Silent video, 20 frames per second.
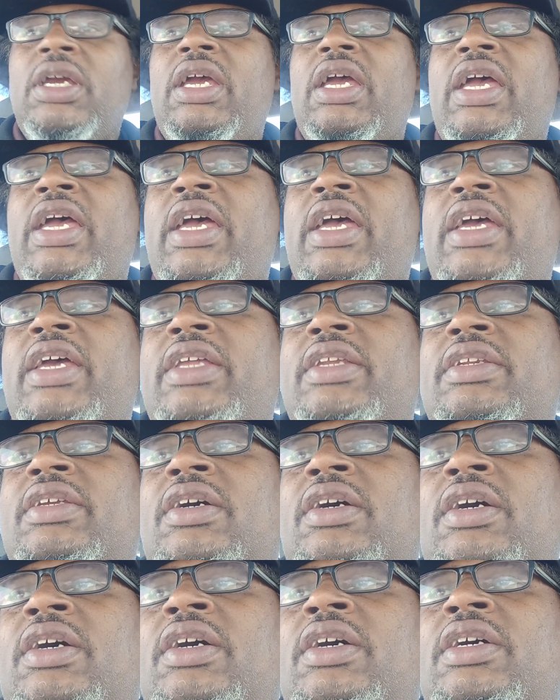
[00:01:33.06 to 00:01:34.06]
and
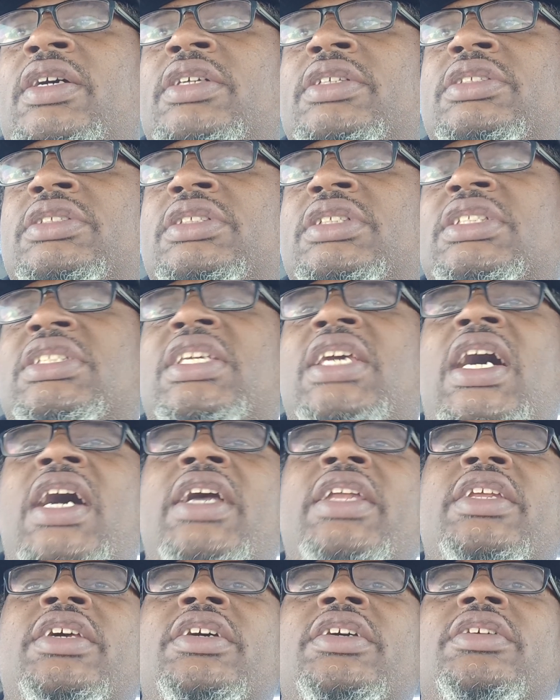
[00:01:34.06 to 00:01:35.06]
uh, just
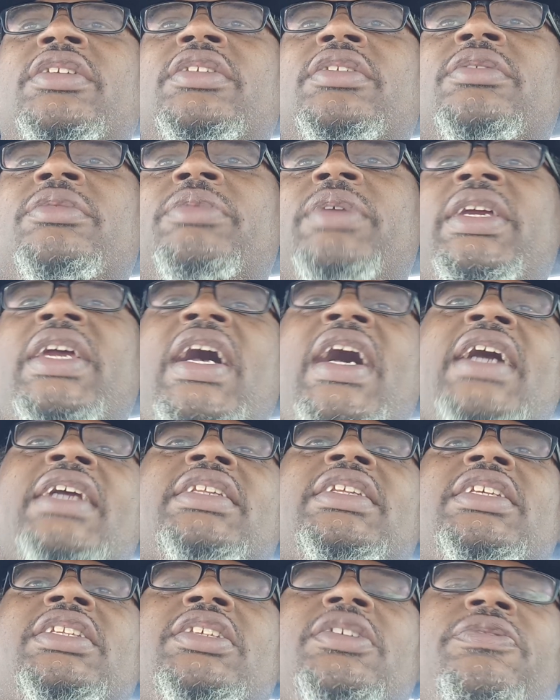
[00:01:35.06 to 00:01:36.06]
kind of
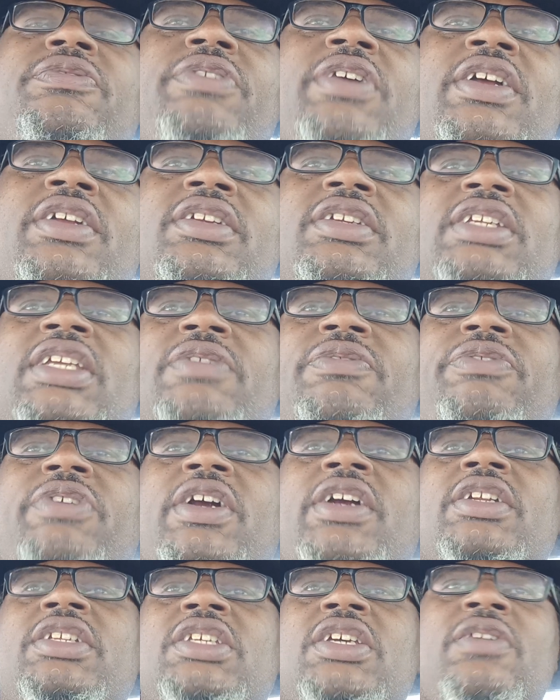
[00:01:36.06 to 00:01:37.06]
reacted to fairy, that
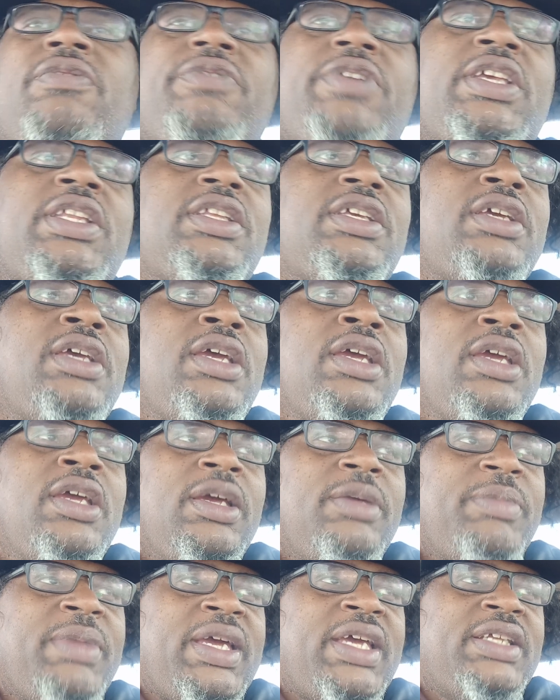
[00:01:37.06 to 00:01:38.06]
fairy tale Felix.
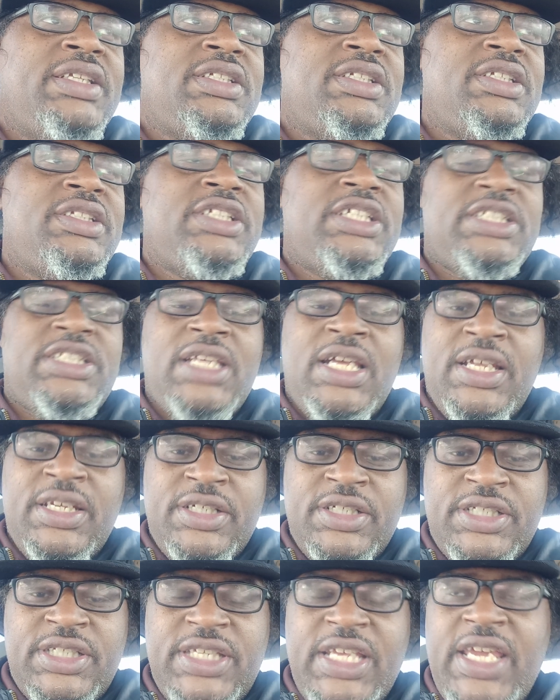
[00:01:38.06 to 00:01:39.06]
Man, just
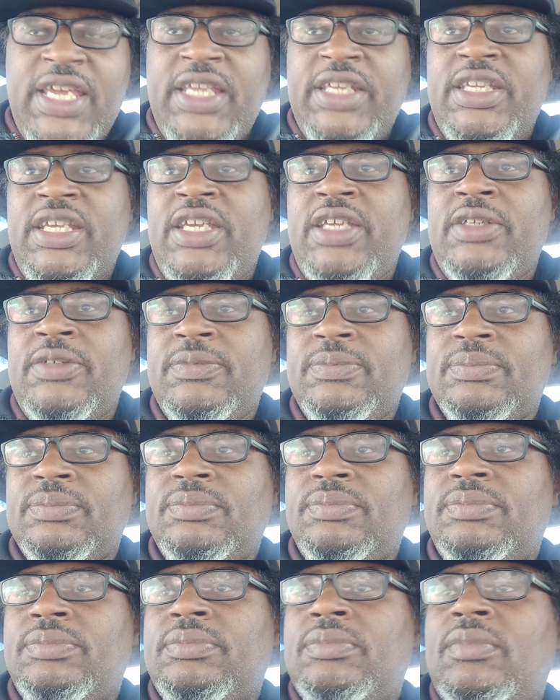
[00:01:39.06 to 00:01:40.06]
understand that
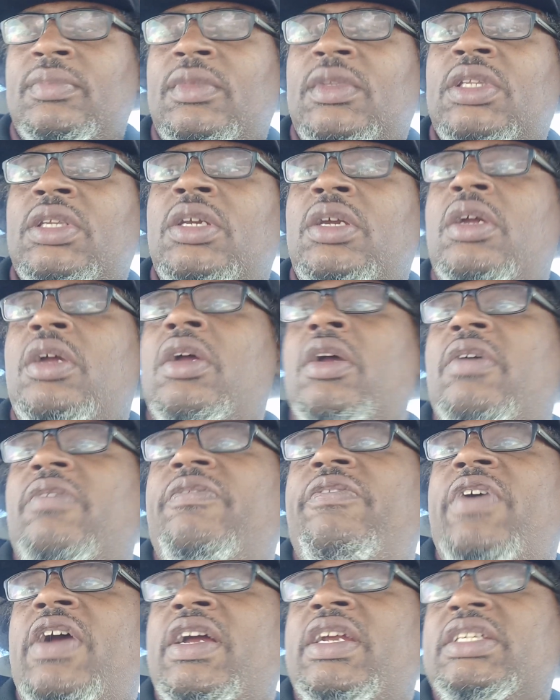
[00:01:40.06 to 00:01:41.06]

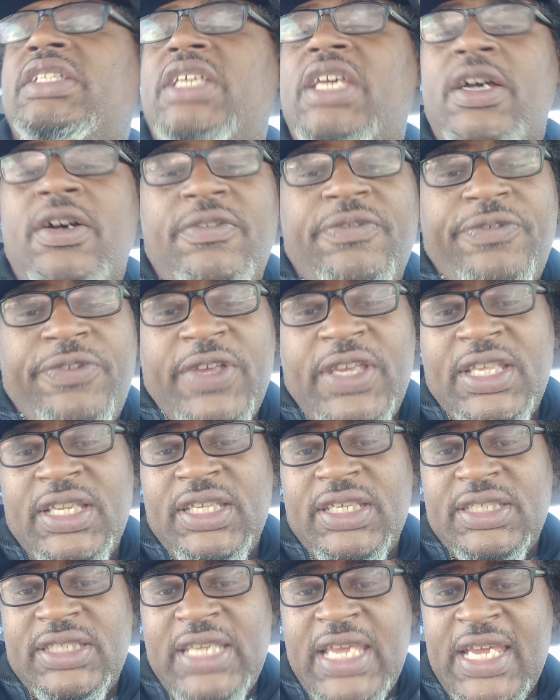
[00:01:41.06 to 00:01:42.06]
fairy tale
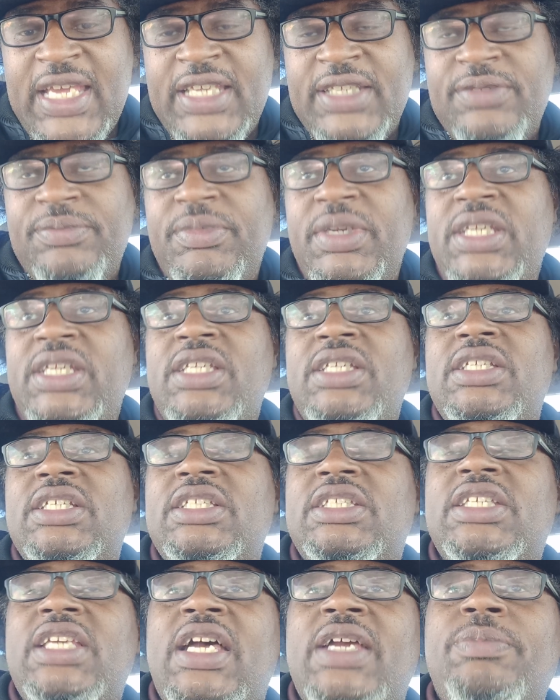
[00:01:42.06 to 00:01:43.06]
Felix has many
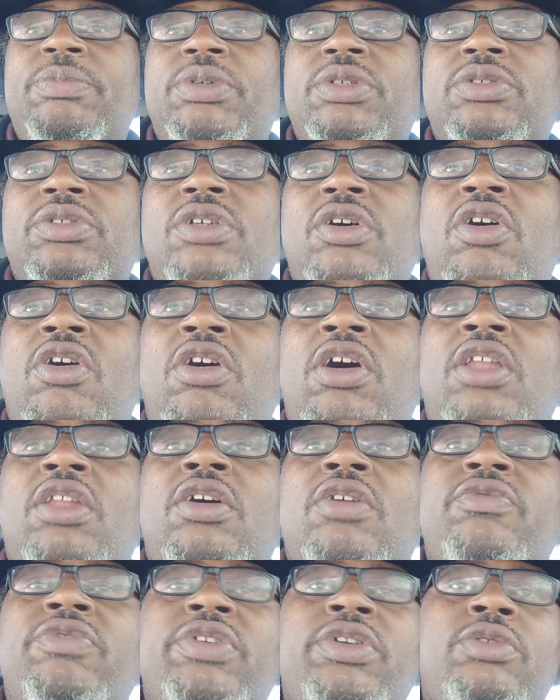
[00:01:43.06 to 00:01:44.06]
disciples all
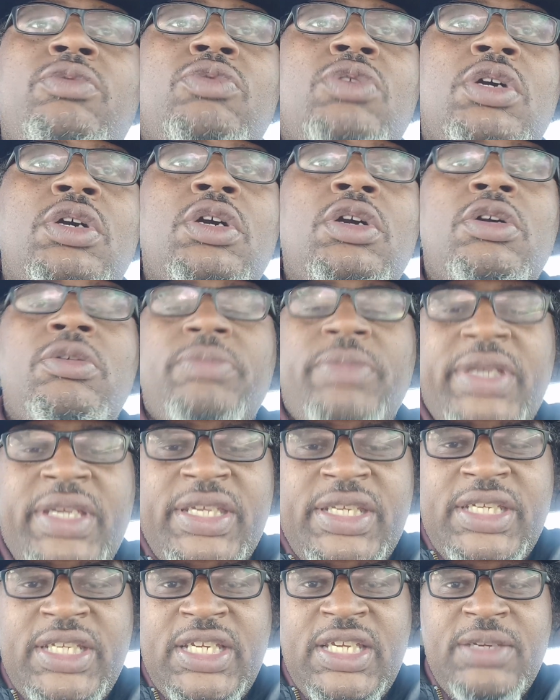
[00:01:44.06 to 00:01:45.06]
over the world,
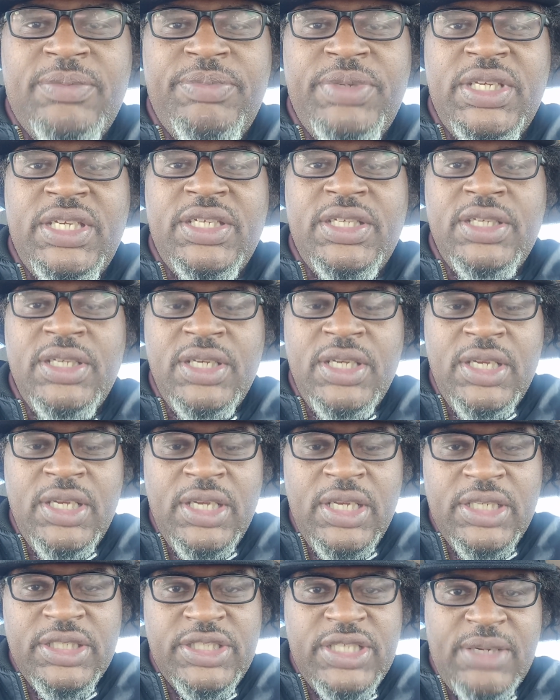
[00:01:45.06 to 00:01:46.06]
man. It could be
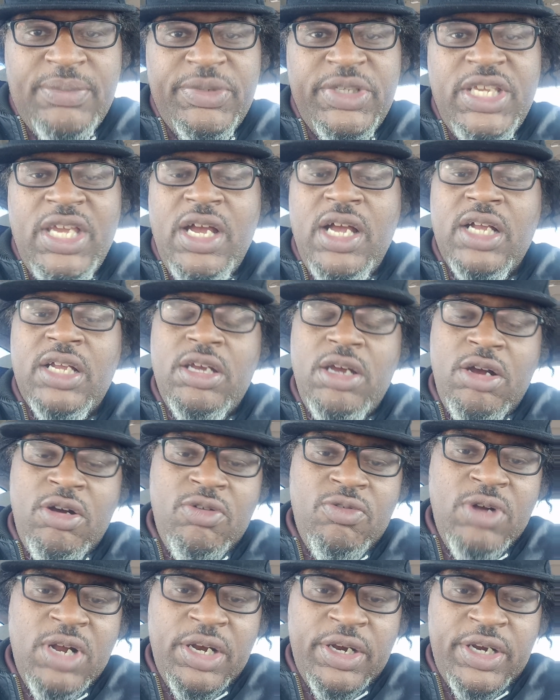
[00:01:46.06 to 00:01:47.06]
some of y'all
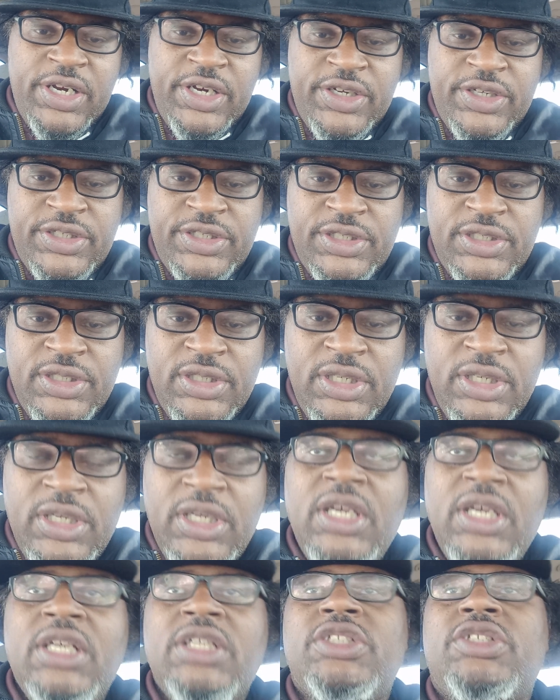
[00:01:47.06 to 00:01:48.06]
co-workers.
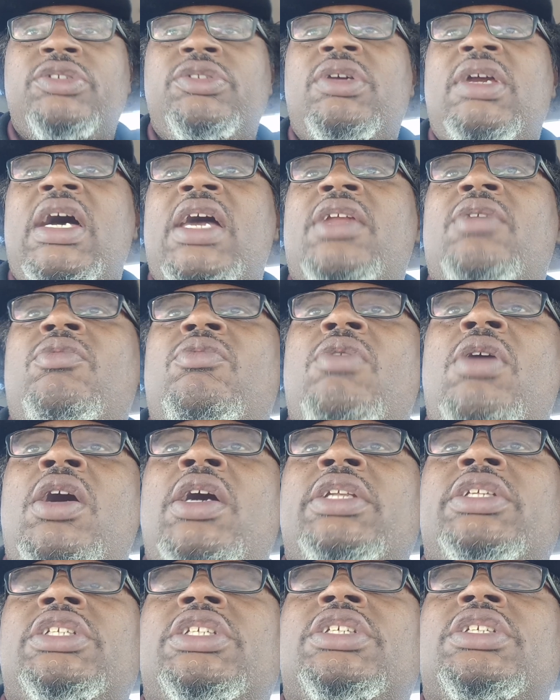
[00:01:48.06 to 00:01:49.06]
So you got to
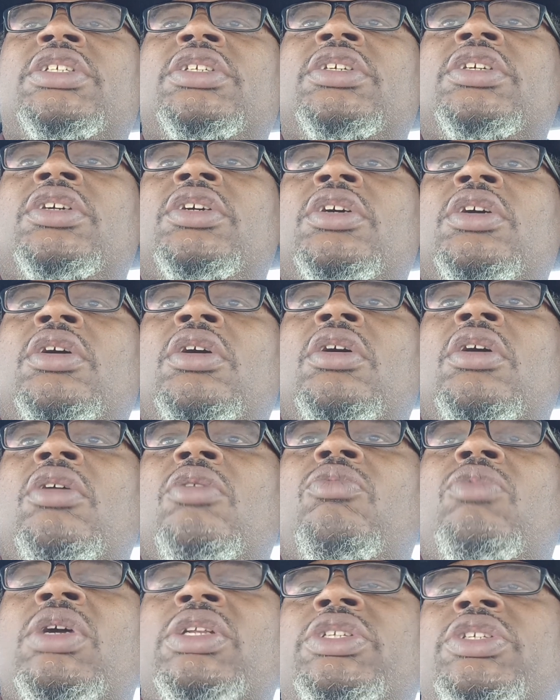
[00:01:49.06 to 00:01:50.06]
watch
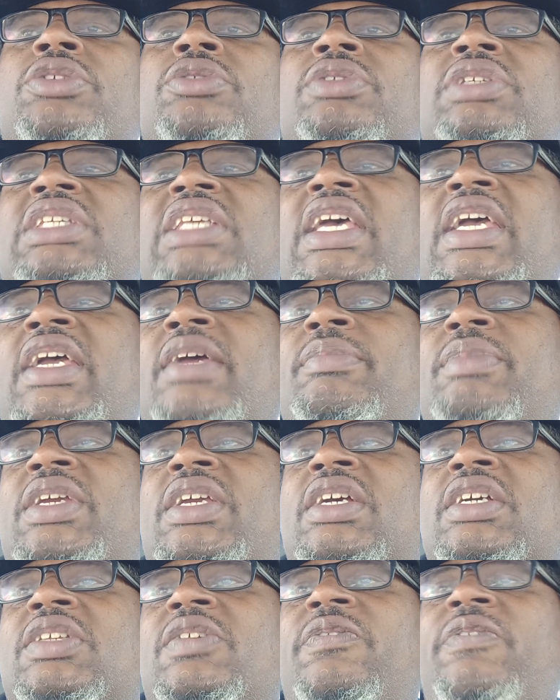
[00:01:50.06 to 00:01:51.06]
what you saying
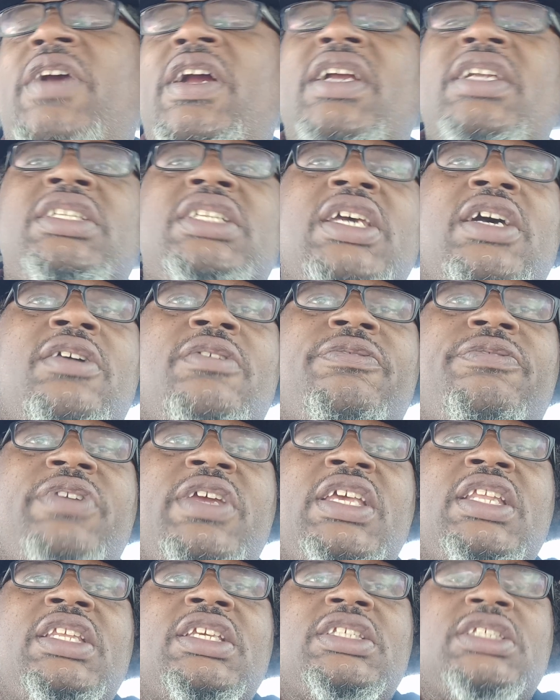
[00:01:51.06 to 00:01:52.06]
because fairy tale
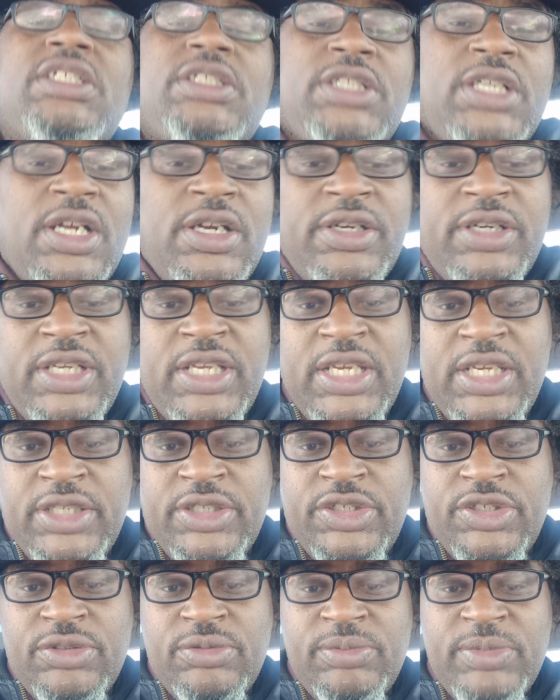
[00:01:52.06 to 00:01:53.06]
Felix will turn
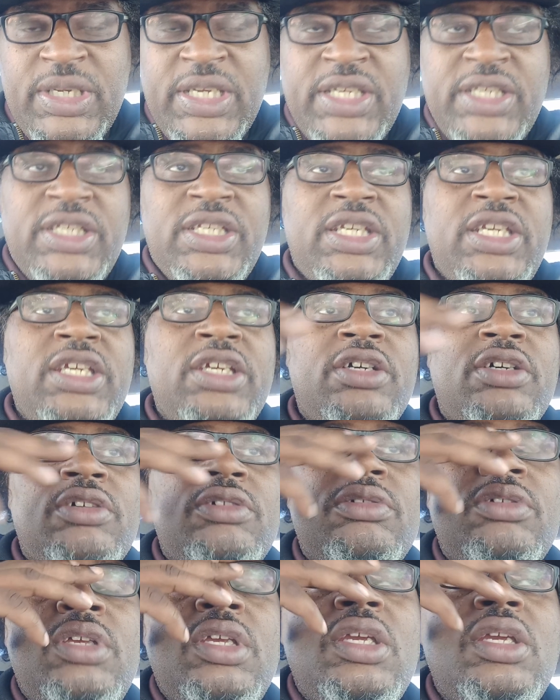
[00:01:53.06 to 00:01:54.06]
against you, man. And
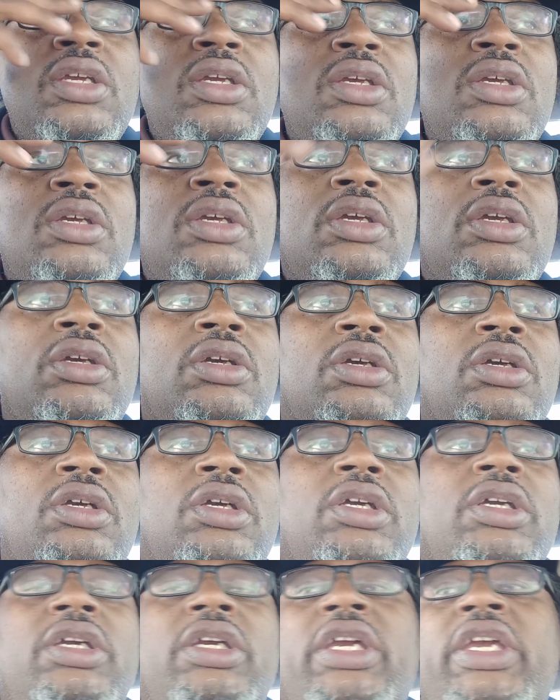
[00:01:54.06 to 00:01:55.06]
he'll,
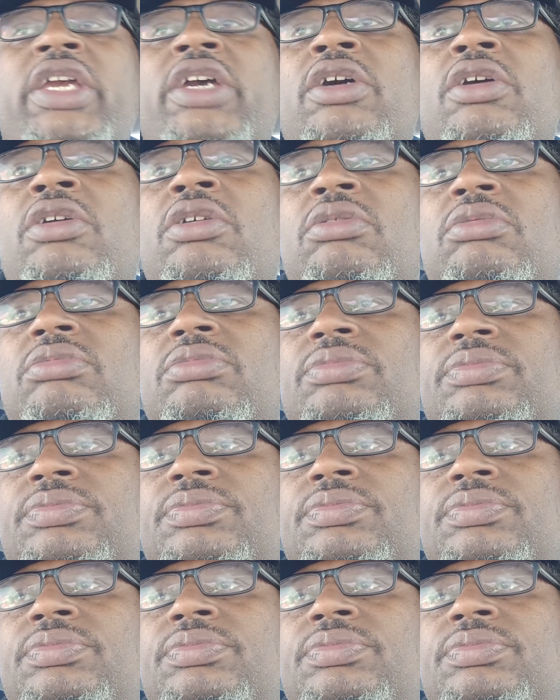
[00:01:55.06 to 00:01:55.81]
he'll